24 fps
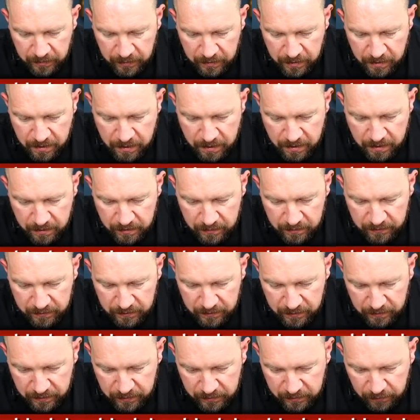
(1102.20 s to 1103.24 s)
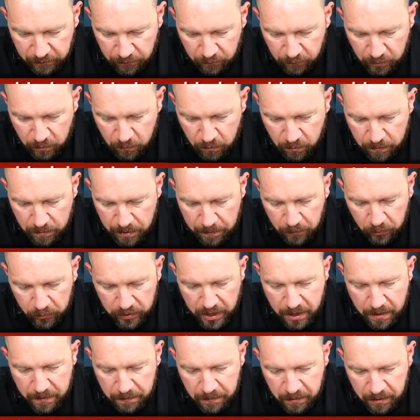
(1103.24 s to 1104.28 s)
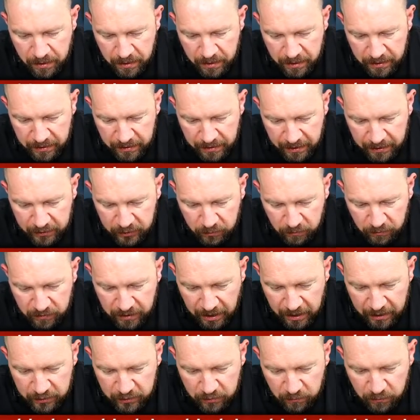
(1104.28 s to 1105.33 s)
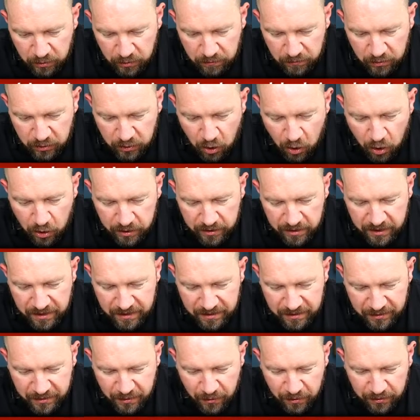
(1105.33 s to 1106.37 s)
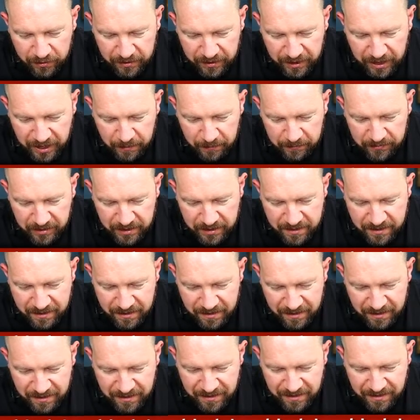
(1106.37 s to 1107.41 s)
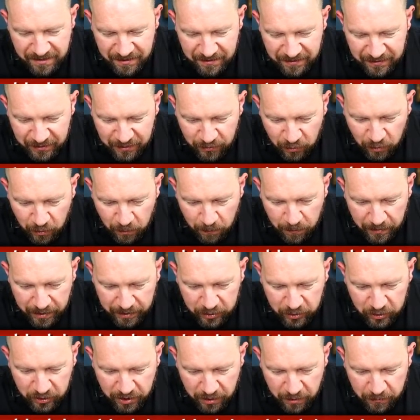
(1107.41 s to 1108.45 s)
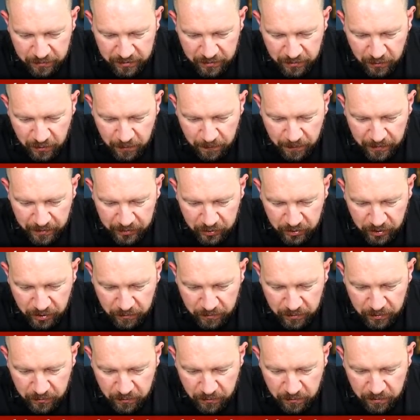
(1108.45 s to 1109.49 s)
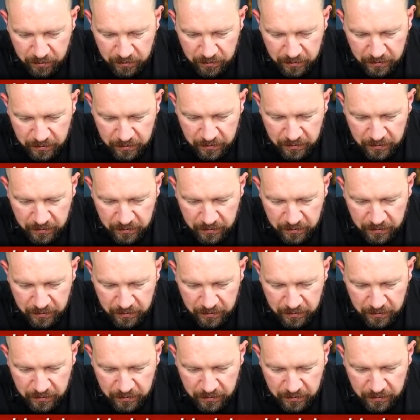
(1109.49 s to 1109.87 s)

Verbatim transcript: yeah, it's it's a funny one, mate. But yeah, getting some getting some garden garden games in, not a bad shout, not a bad shout at all.